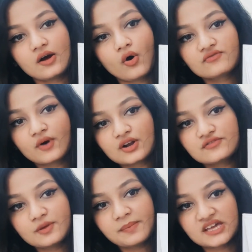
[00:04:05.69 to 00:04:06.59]
on one
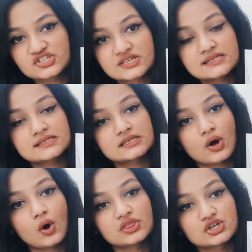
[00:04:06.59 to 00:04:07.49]
of the pages,
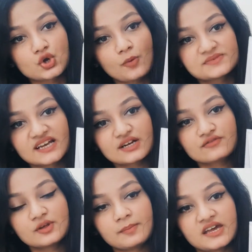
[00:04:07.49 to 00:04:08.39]
on the top side
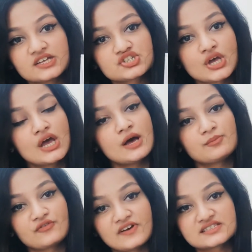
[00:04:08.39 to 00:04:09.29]
of the page,
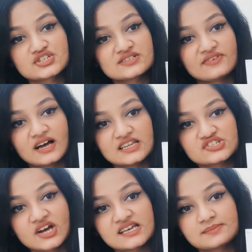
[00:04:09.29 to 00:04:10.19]
Professor Shefali
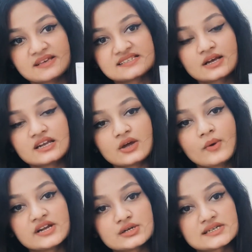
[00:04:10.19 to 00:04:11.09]
Jha is basically
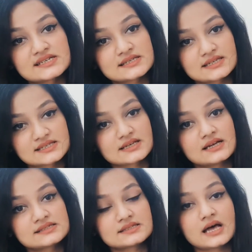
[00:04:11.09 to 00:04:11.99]
going to
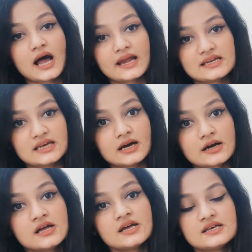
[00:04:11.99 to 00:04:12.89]
discuss the idea.